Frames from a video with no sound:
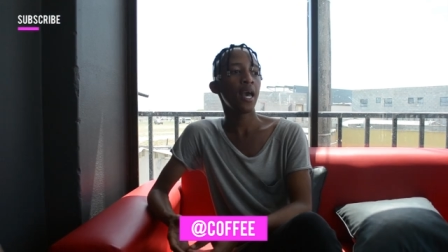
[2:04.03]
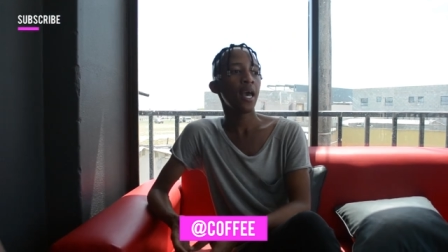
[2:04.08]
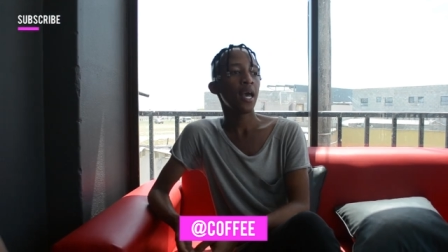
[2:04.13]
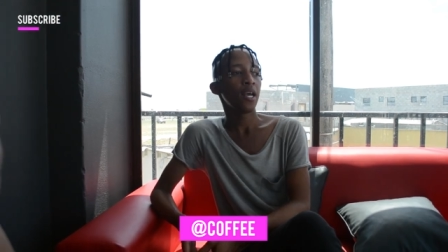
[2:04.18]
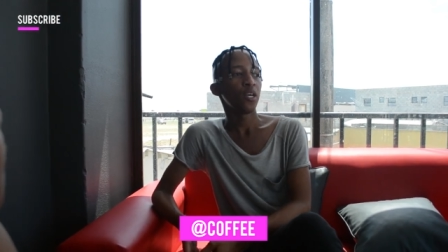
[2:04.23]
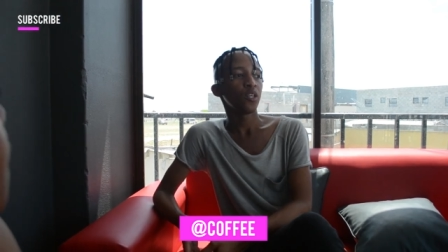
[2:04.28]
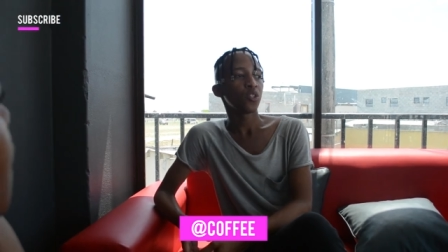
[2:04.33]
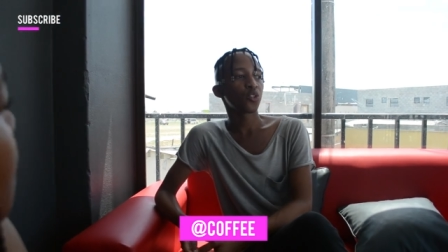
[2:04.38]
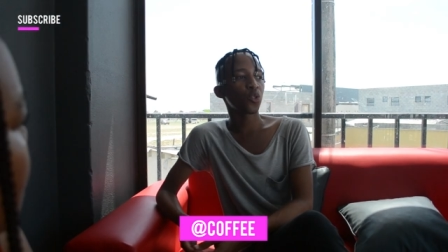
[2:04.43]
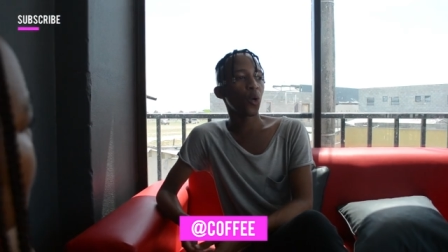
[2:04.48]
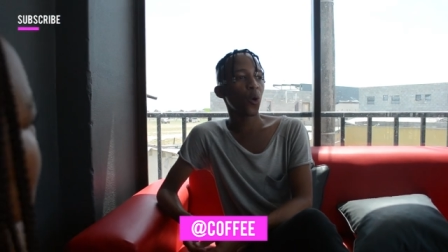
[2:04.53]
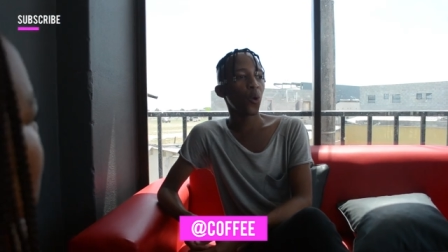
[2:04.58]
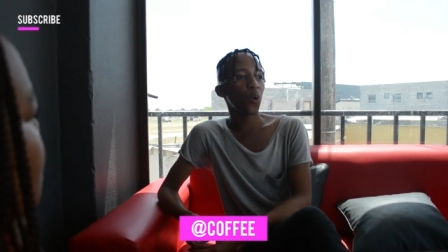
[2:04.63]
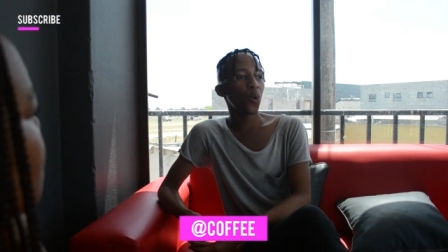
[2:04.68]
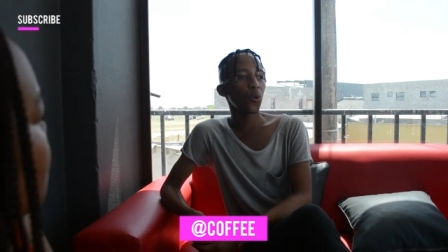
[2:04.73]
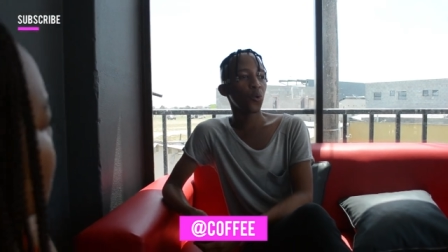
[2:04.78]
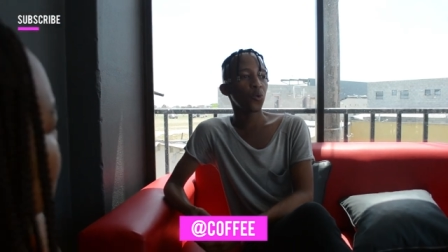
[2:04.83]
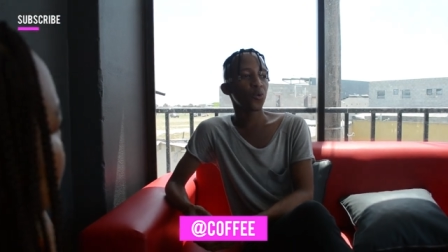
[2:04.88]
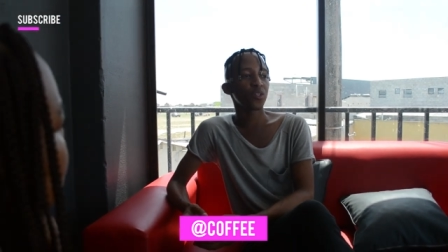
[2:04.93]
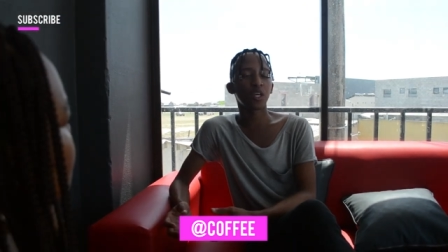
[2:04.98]

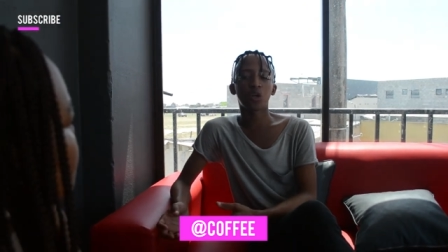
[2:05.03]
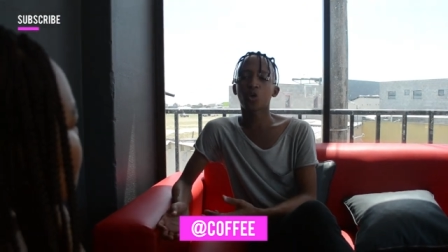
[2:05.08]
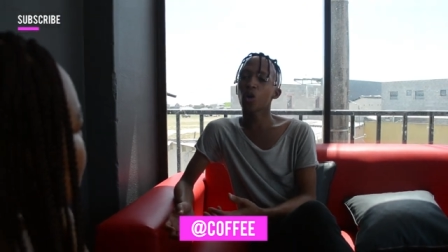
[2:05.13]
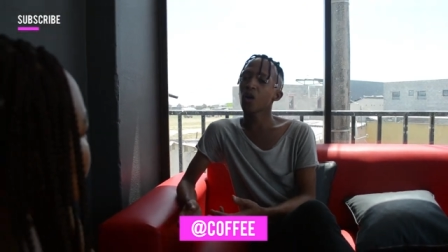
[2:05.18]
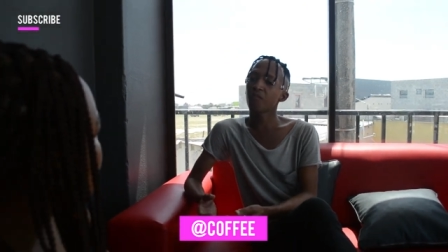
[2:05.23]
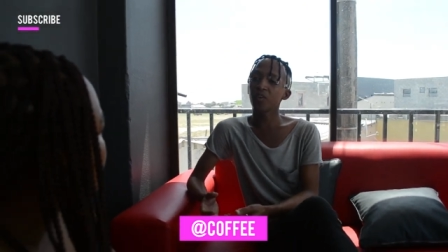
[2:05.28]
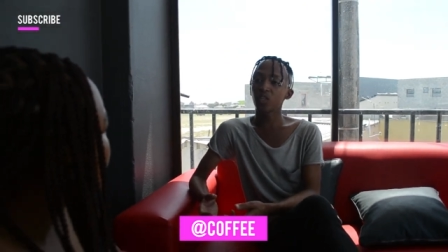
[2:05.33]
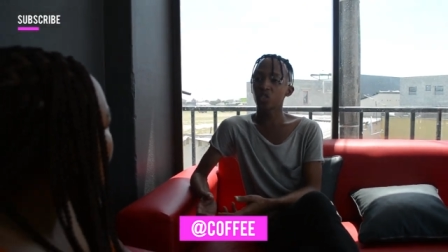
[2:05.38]
So the Coffee